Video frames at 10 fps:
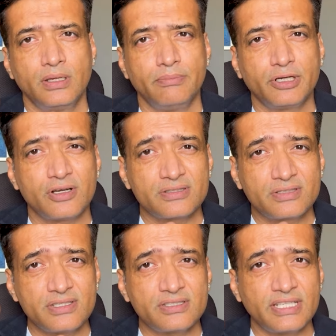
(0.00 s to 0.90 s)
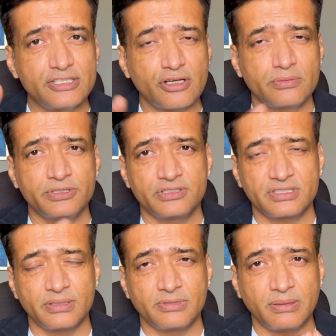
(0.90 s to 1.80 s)
because this sales automation
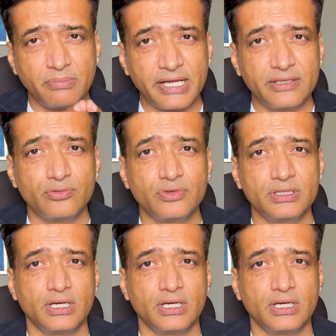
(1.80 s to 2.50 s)
system combined with